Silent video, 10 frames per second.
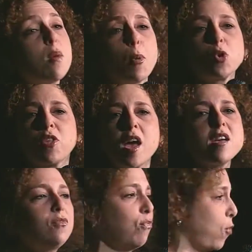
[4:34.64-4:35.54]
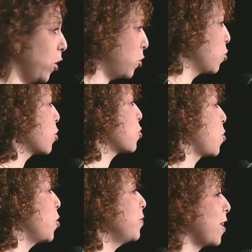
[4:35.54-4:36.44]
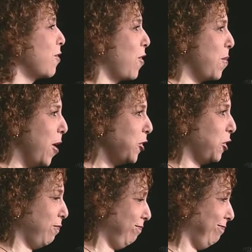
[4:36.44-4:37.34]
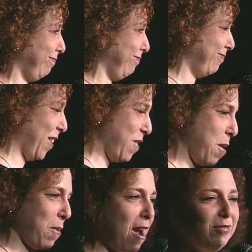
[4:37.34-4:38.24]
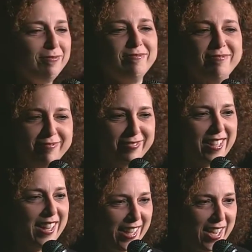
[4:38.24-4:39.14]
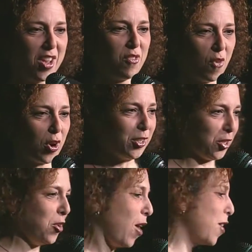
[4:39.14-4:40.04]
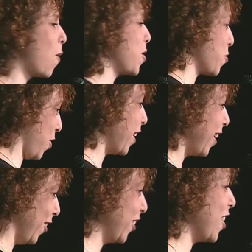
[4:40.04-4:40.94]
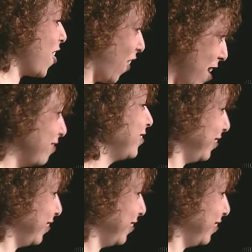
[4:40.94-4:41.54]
had a birthday, 42 years old. Thank you very much. Very proud. 42, I know what you're thinking. I look young, right?